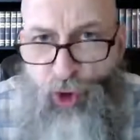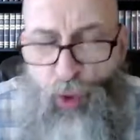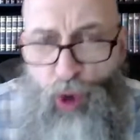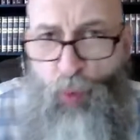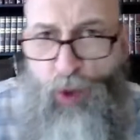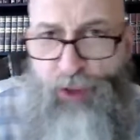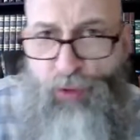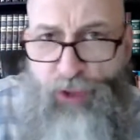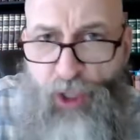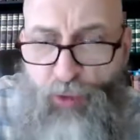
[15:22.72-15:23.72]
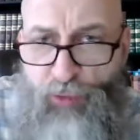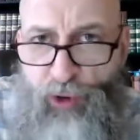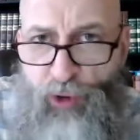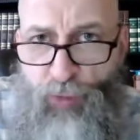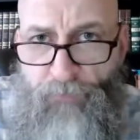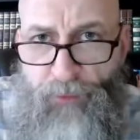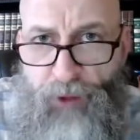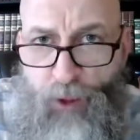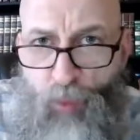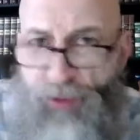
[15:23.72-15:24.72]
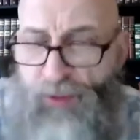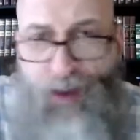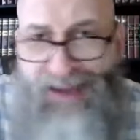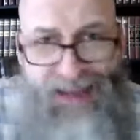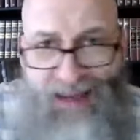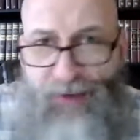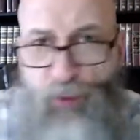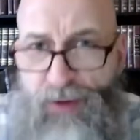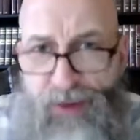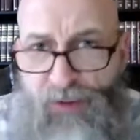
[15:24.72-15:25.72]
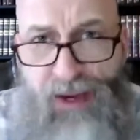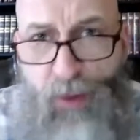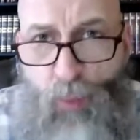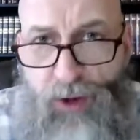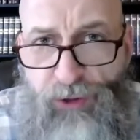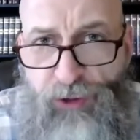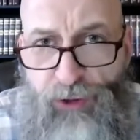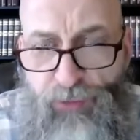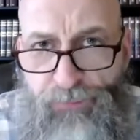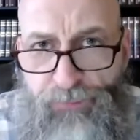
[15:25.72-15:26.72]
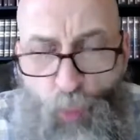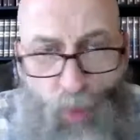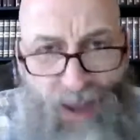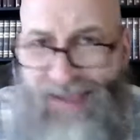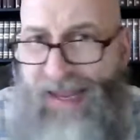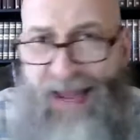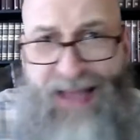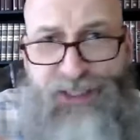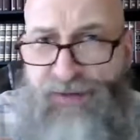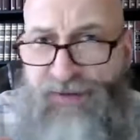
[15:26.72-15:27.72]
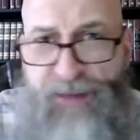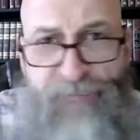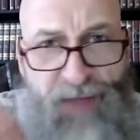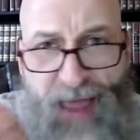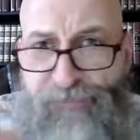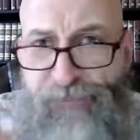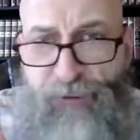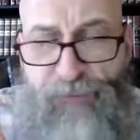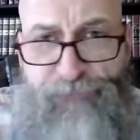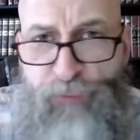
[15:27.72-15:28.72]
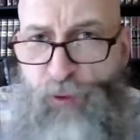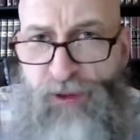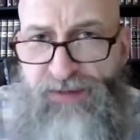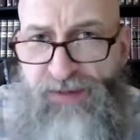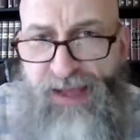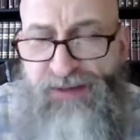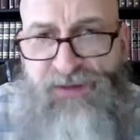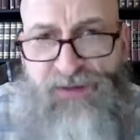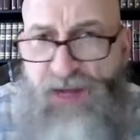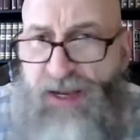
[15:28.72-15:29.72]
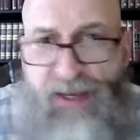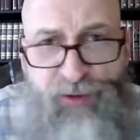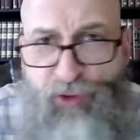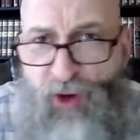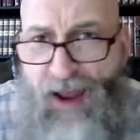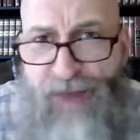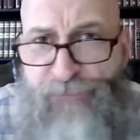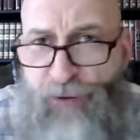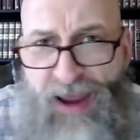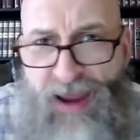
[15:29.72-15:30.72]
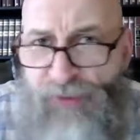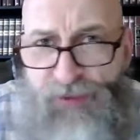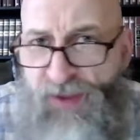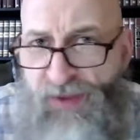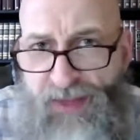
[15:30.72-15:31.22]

or what you don't do. Well, then why can't I do anything I want to do? Why can't I just live life to the fullest and suck it dry for everything that it